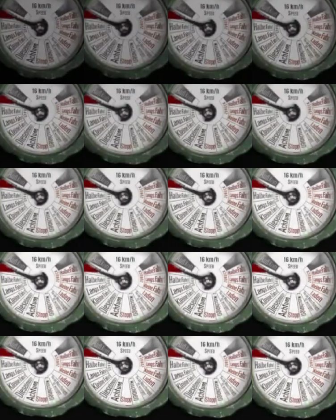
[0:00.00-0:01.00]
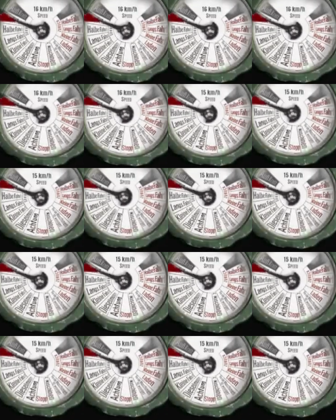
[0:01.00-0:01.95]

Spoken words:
No one is speaking in this clip.